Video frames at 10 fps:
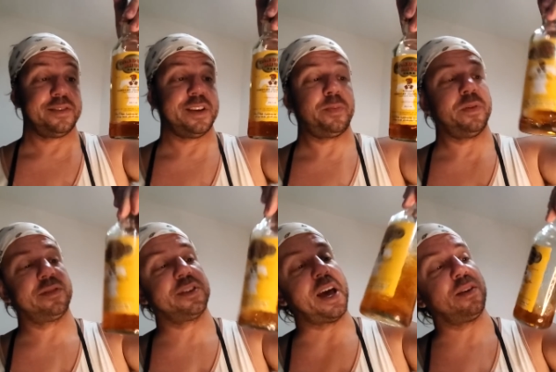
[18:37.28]
sip of
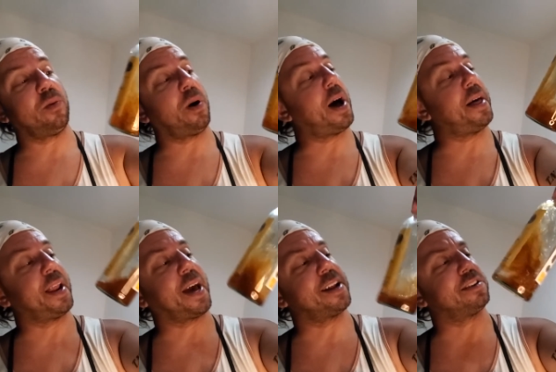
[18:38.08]
this tanduay
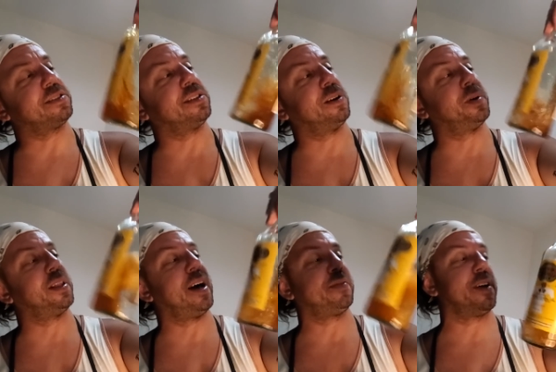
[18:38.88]
that I got just a little
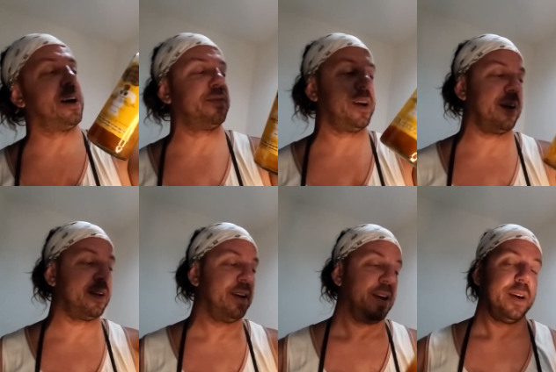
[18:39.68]
bit left of
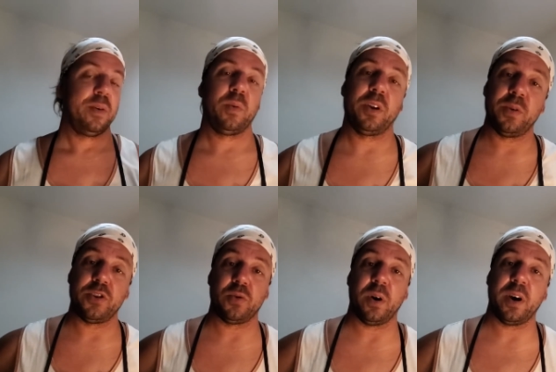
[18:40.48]
here. We're gonna
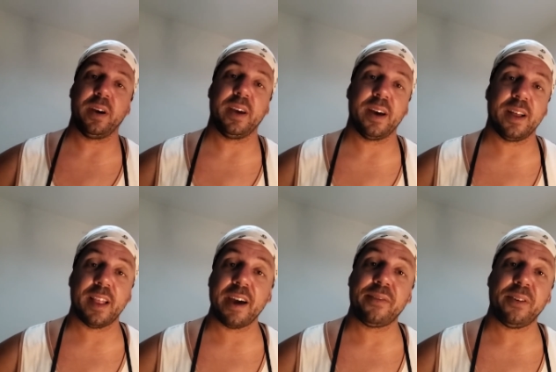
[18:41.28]
enjoy
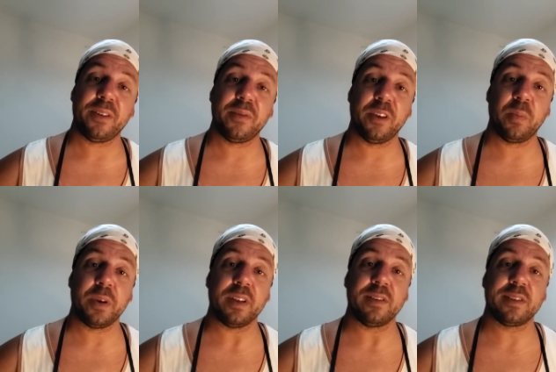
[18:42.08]
life here in the
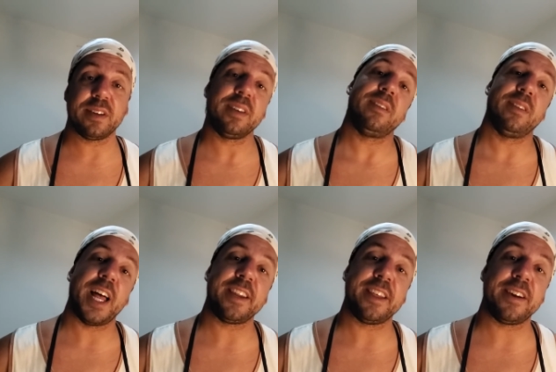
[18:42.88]
Philippines and
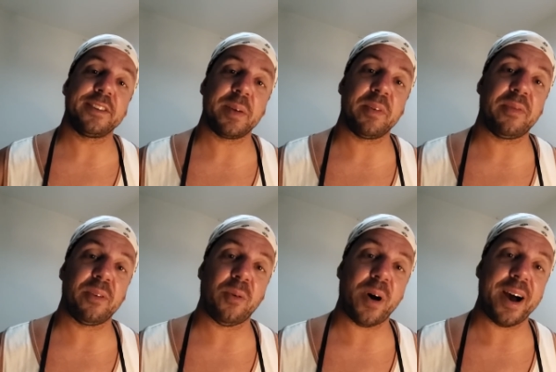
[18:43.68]
let dinner simmer
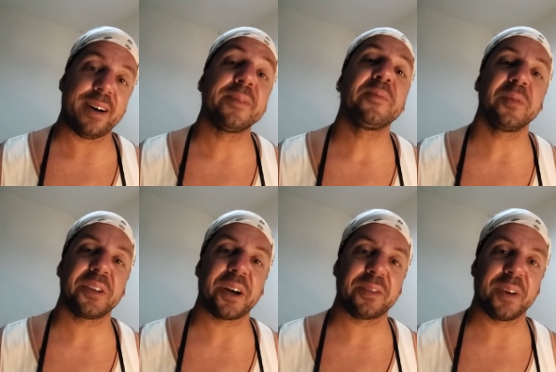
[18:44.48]
for a while. We'll
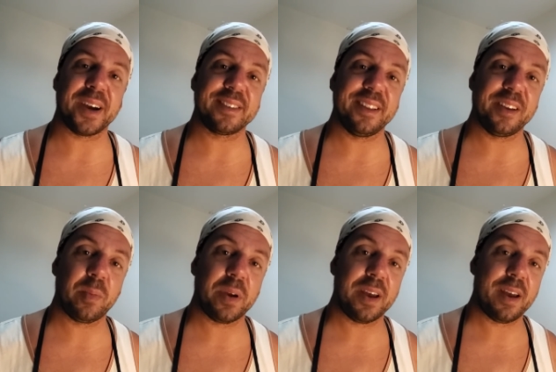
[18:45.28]
talk to you guys in a little
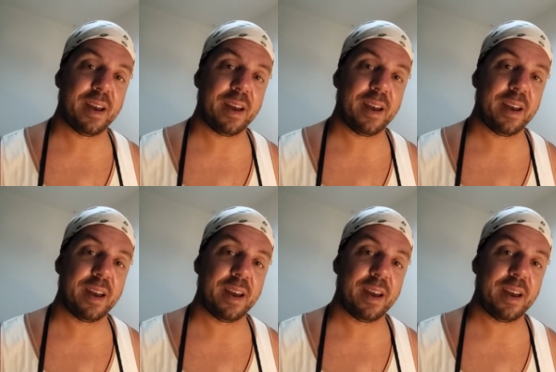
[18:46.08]
bit